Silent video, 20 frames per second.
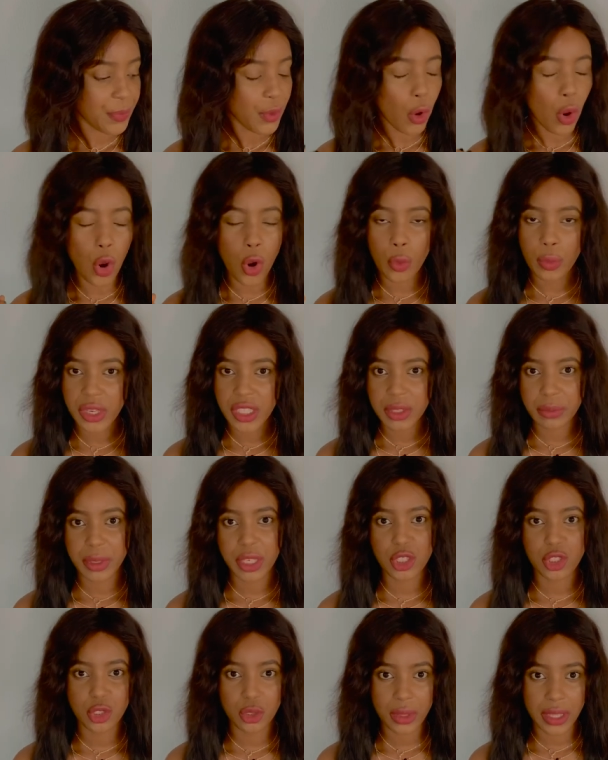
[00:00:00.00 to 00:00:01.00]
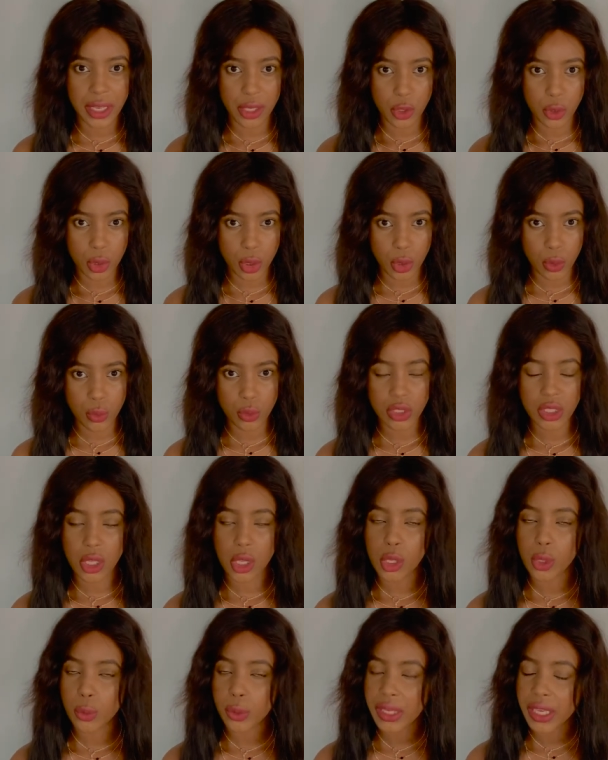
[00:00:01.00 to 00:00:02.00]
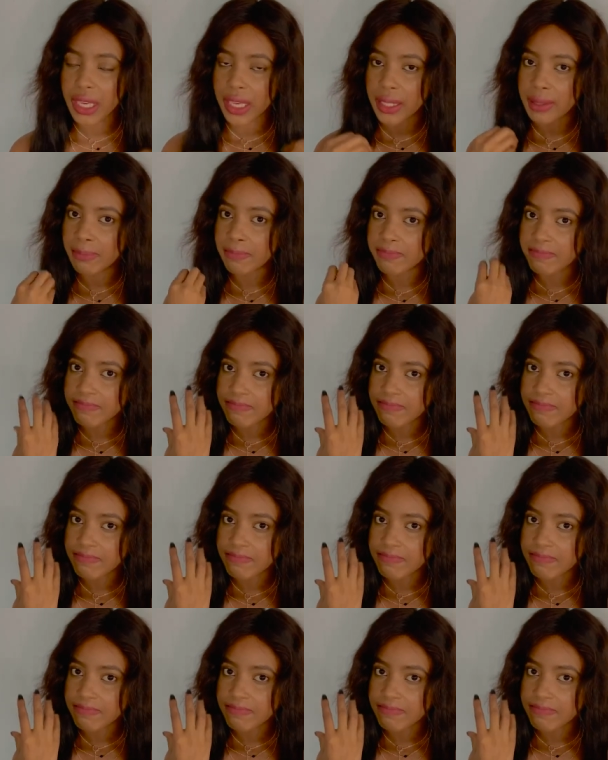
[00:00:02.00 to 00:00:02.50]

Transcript: Always make sure that your nails are looking